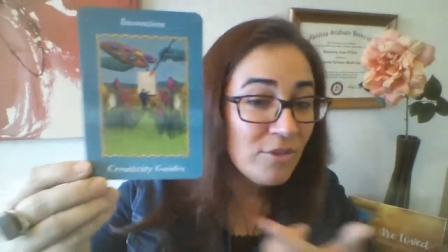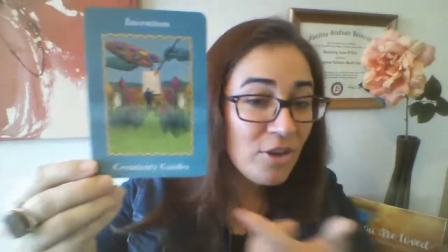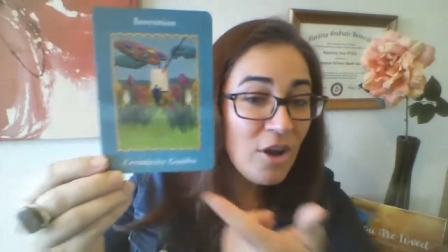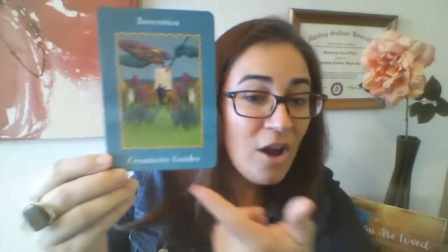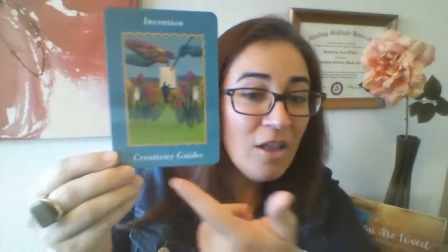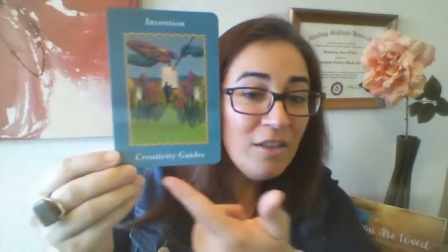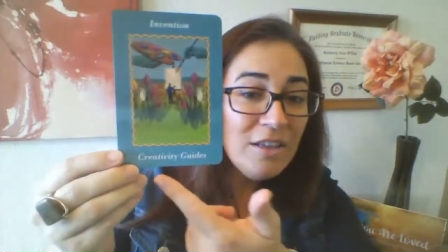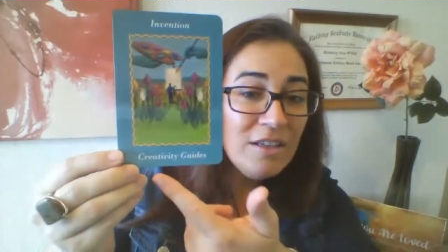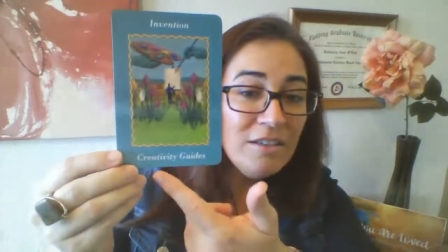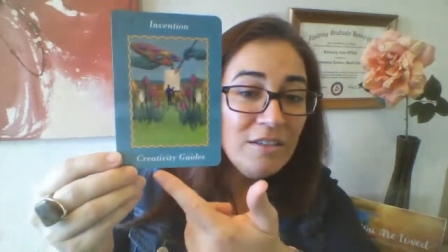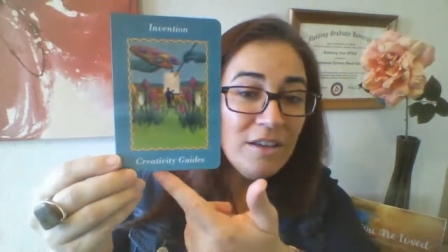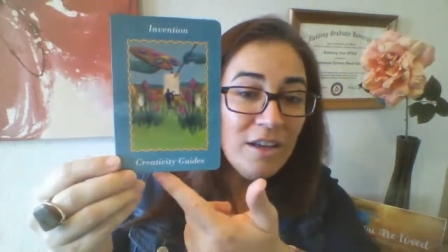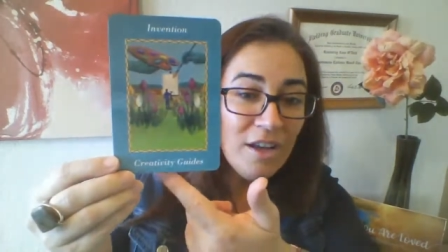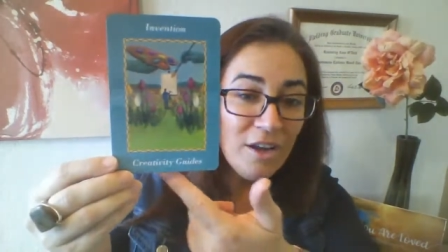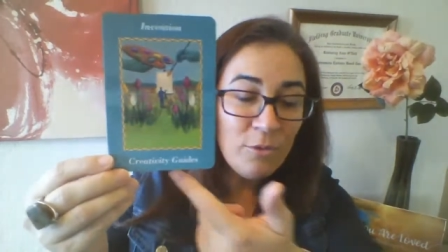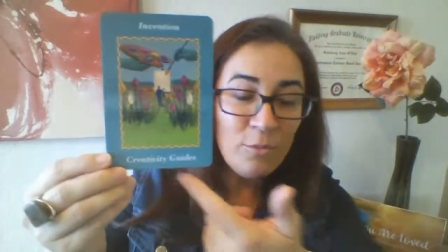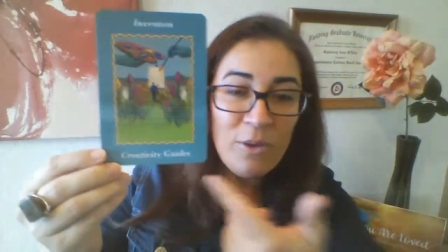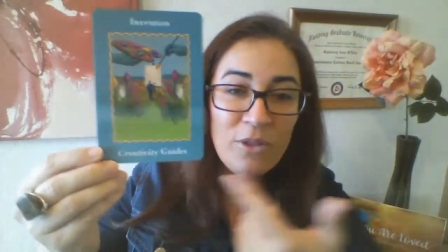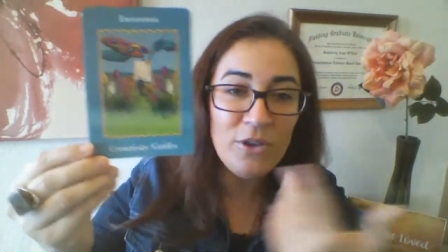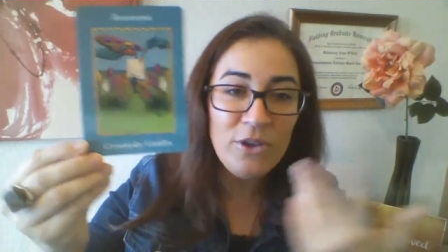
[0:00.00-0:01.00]
call on
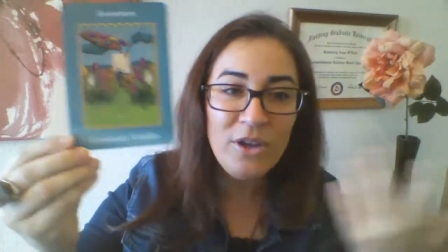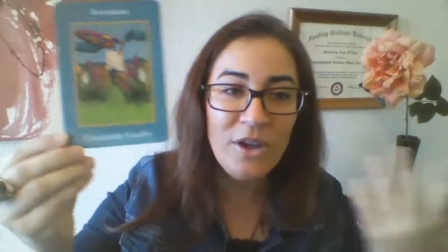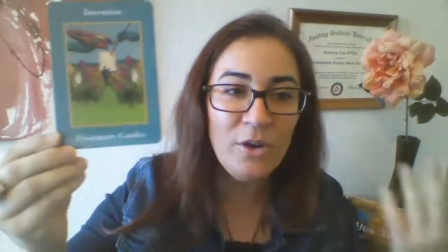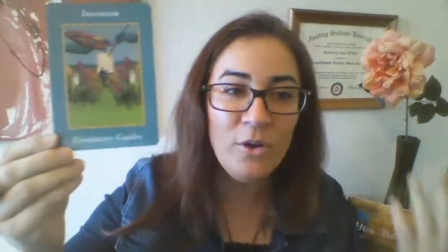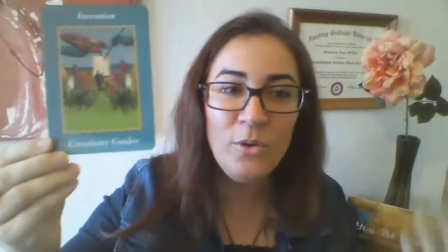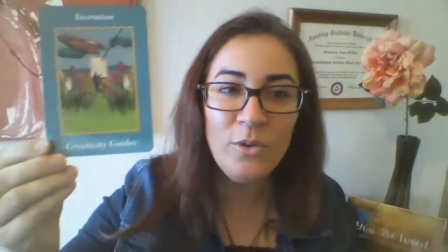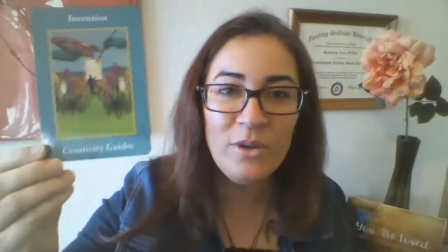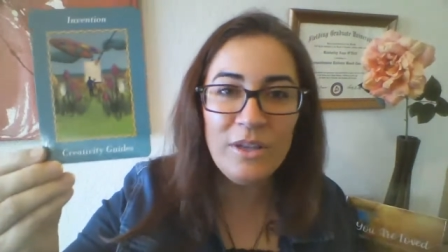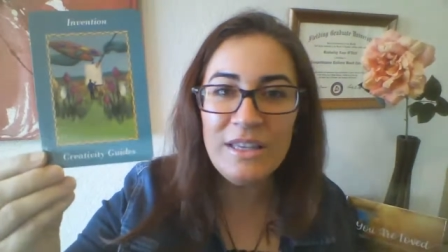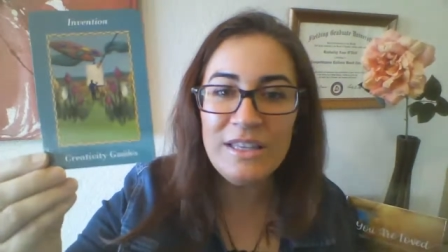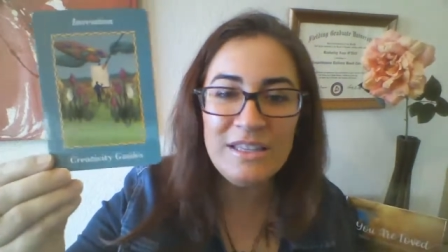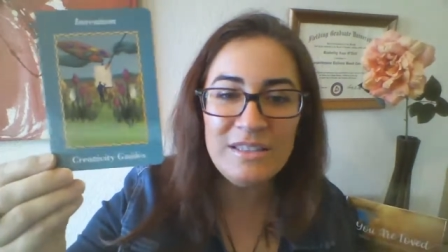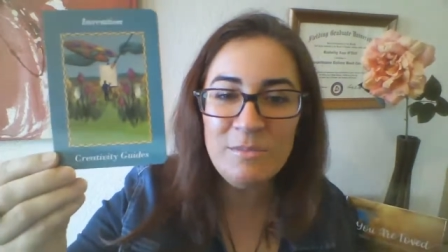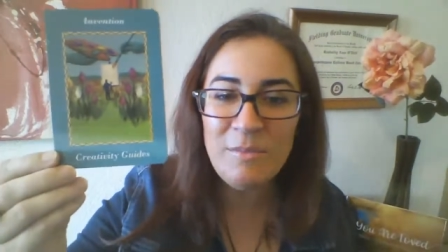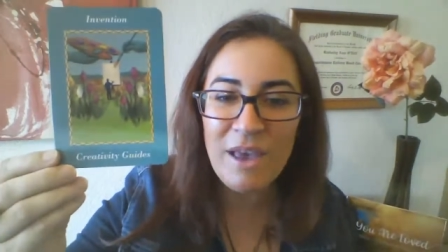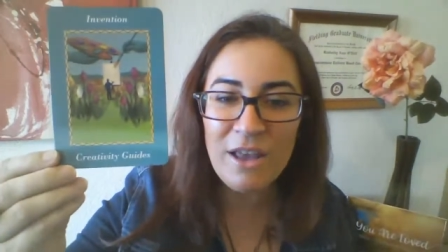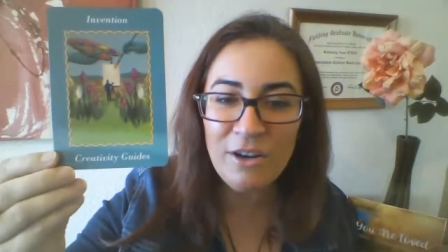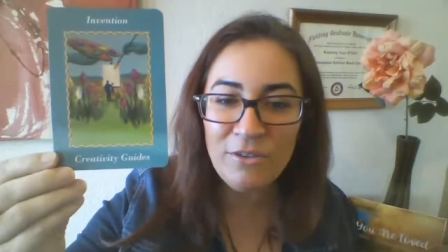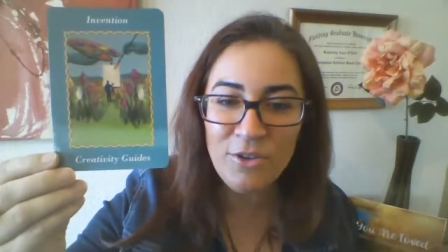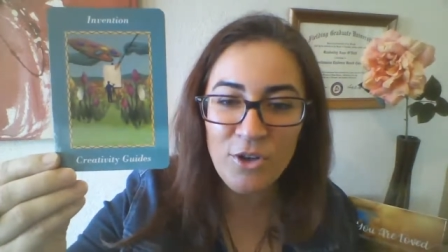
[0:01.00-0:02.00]
whether you, who, it doesn't
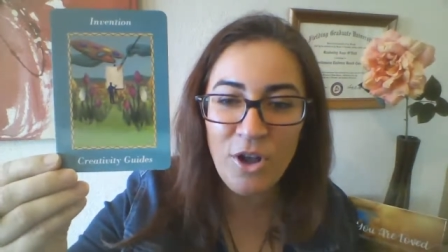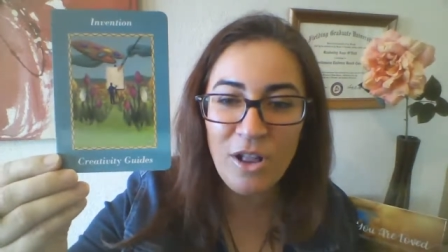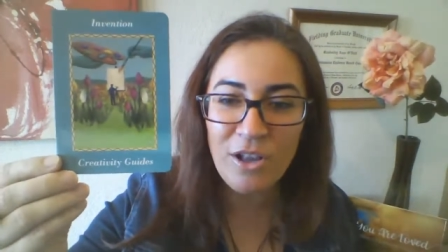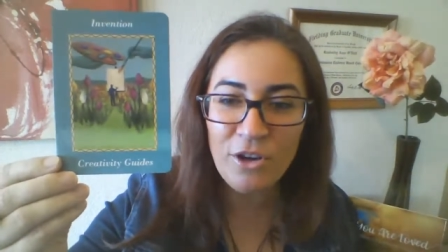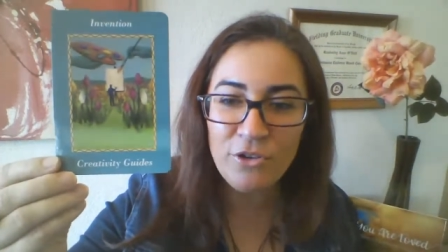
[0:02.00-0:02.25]
matter if you call